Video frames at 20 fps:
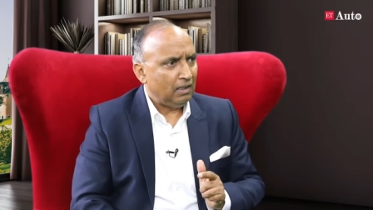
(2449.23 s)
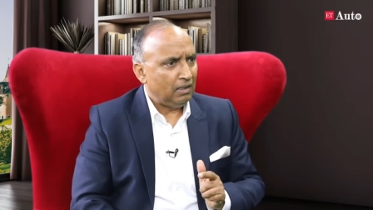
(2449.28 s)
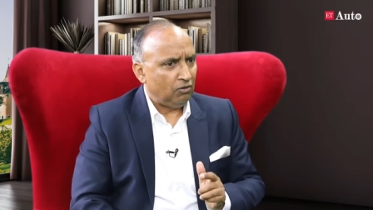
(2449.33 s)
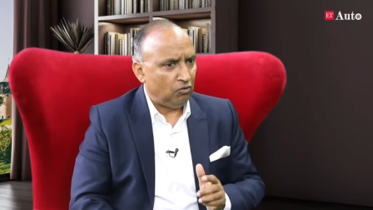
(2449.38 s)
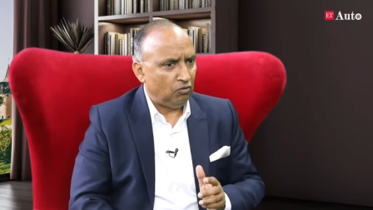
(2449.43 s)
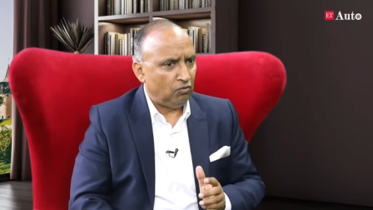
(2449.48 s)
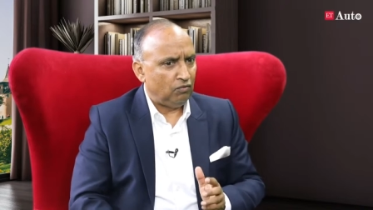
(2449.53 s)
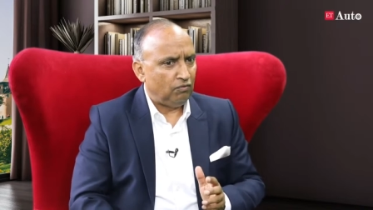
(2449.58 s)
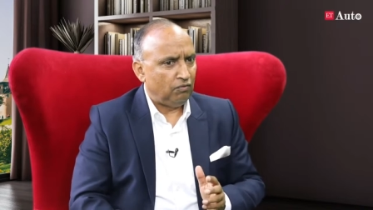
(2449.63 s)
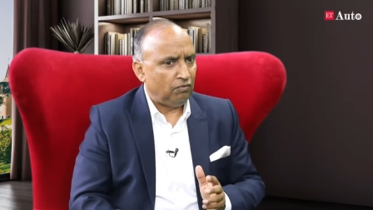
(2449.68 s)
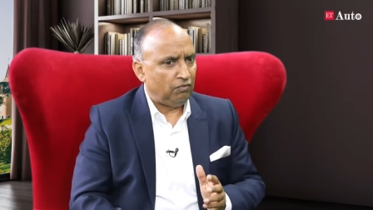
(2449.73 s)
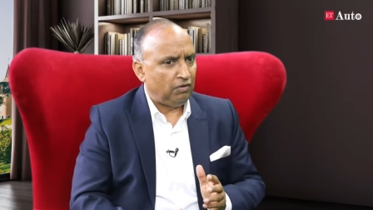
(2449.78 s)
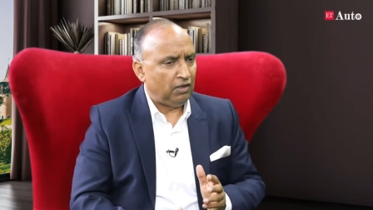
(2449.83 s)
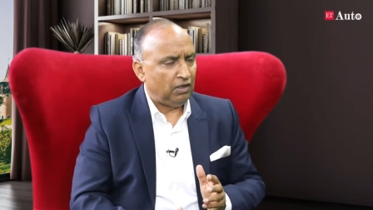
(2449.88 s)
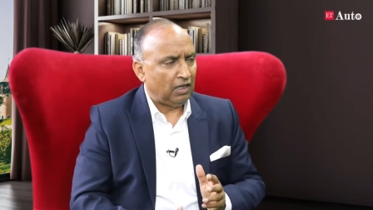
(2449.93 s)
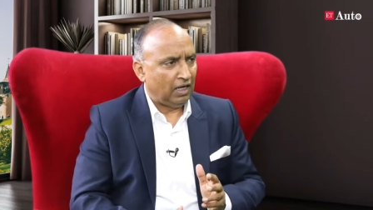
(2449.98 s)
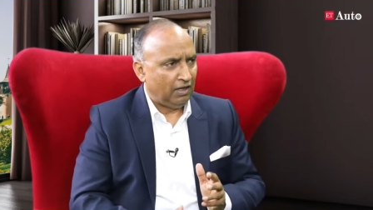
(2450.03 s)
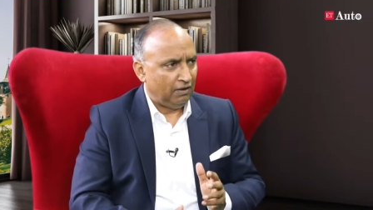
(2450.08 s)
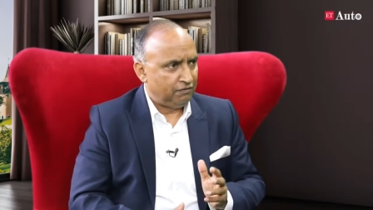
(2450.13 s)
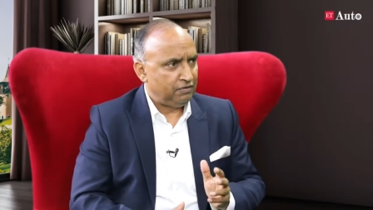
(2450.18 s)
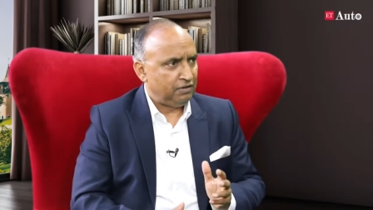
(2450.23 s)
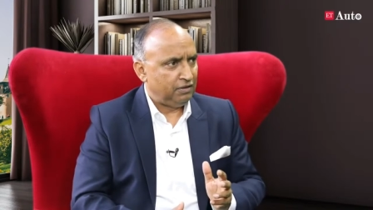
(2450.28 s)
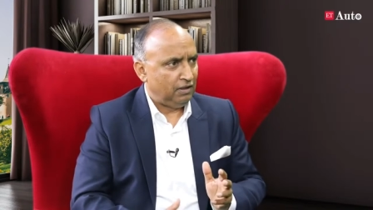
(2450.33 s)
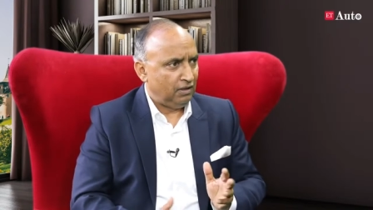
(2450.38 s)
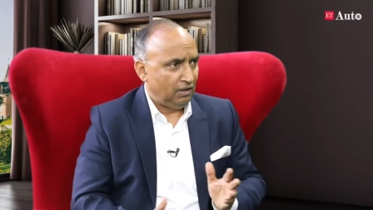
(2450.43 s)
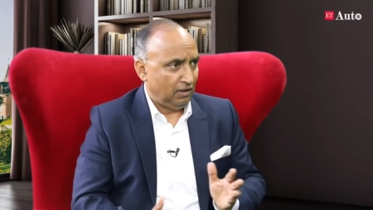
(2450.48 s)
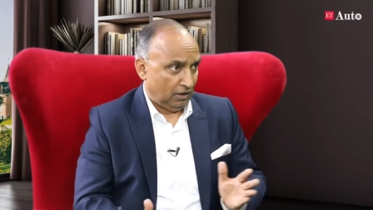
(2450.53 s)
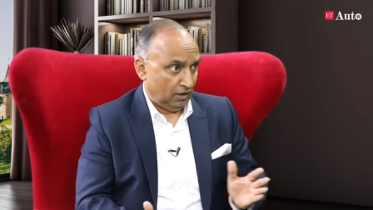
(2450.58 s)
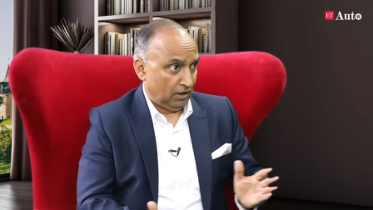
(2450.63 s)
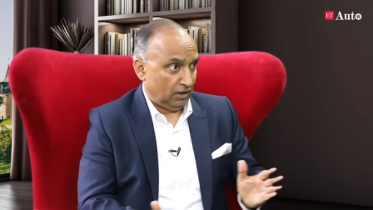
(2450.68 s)
we have
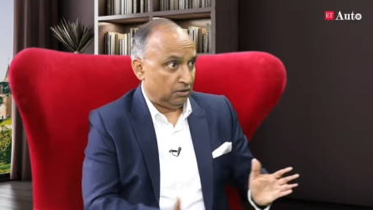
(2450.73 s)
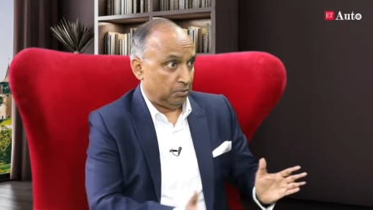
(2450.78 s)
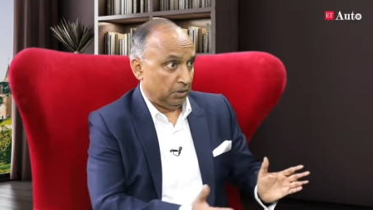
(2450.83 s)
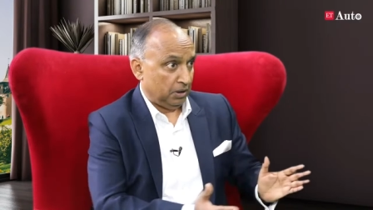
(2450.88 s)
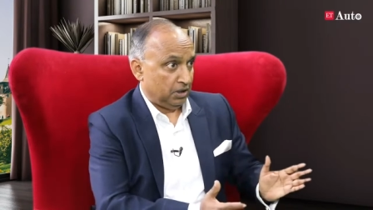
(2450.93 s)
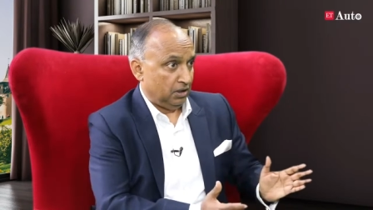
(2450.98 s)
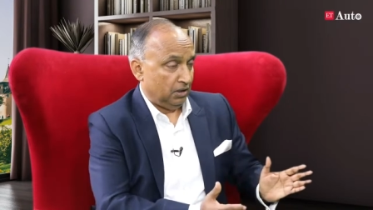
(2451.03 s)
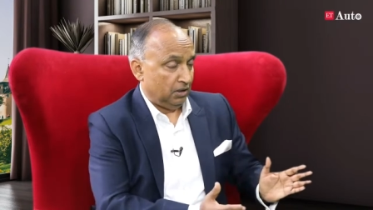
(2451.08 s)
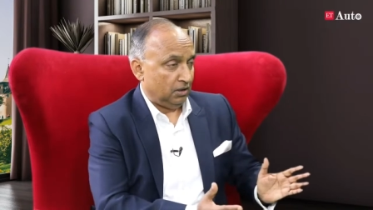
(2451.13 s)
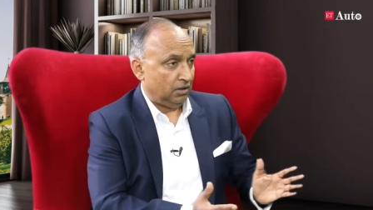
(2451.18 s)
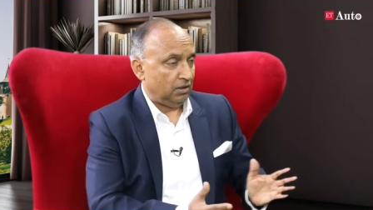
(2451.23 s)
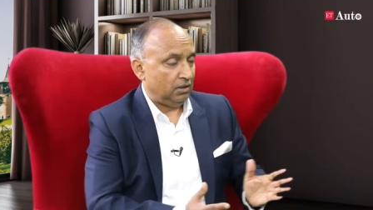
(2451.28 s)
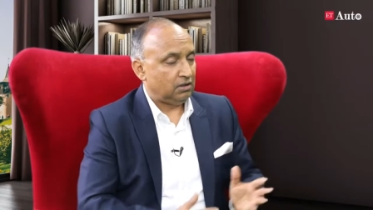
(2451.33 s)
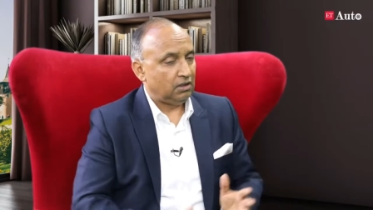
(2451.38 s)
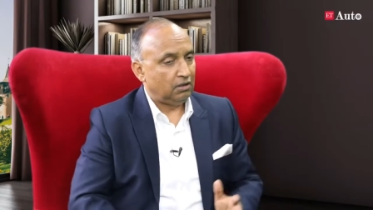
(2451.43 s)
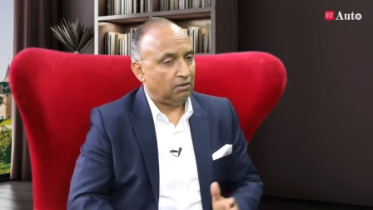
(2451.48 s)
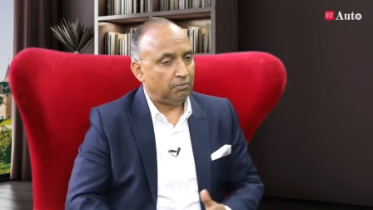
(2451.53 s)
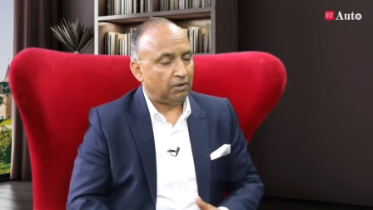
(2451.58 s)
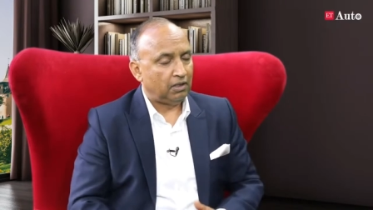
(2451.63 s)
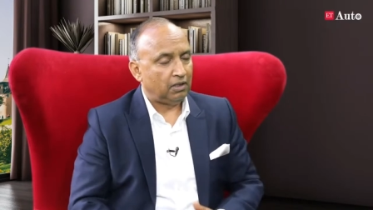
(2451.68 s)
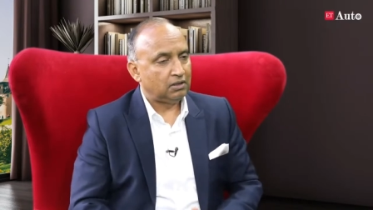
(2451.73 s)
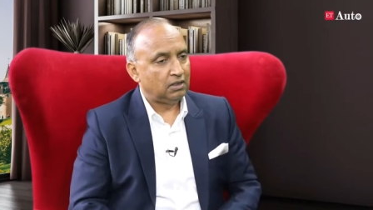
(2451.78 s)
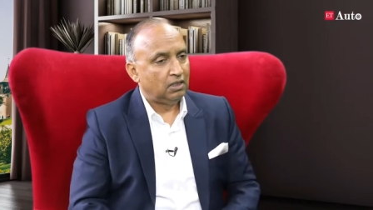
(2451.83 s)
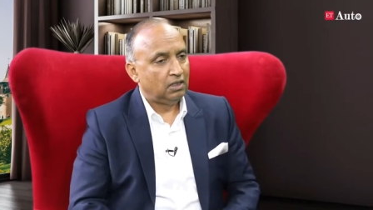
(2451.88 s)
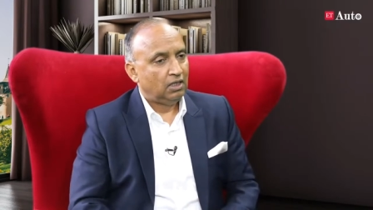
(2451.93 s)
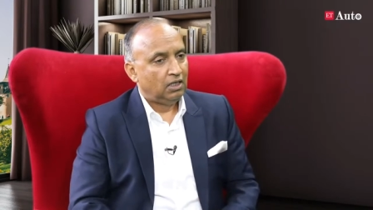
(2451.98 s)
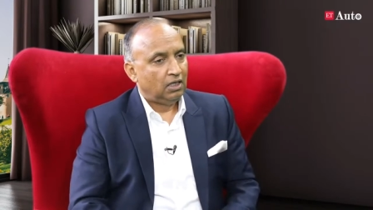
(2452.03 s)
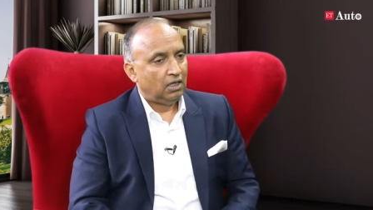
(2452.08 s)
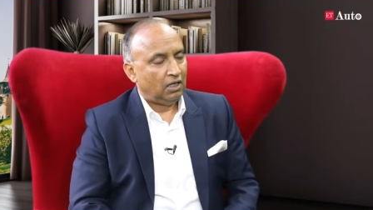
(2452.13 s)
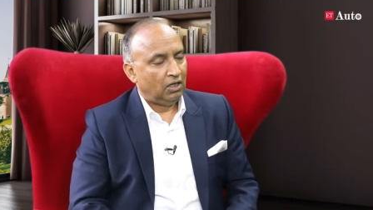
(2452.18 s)
seen, especially in the recent past,
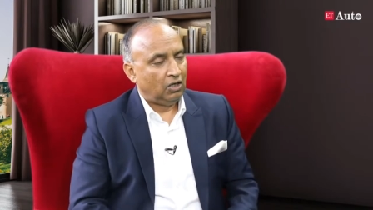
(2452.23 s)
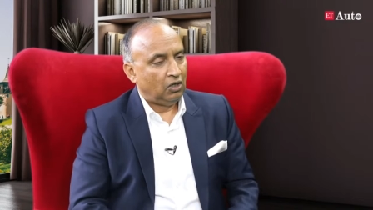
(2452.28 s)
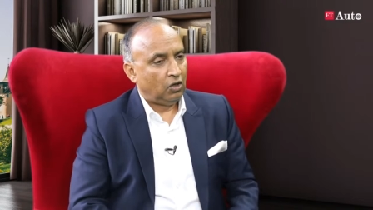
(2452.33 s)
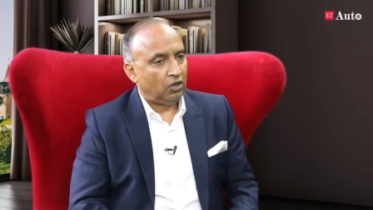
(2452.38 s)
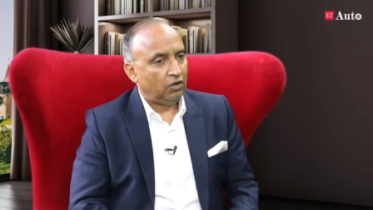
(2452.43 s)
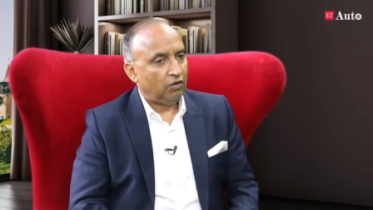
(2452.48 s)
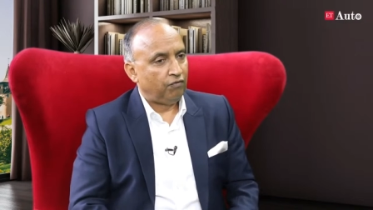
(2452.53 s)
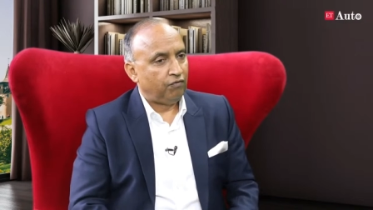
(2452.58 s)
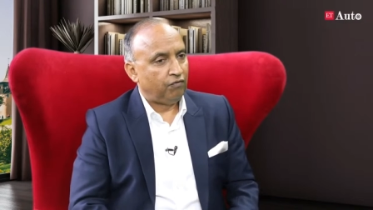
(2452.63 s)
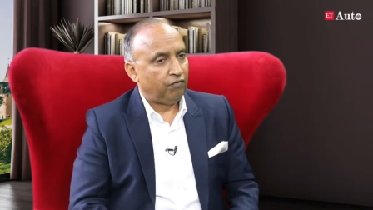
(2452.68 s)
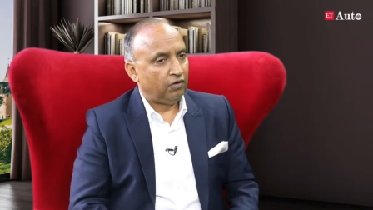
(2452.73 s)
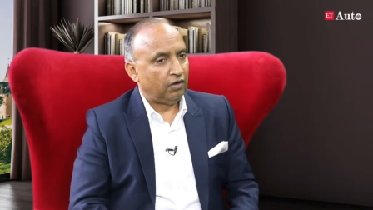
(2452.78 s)
a lot of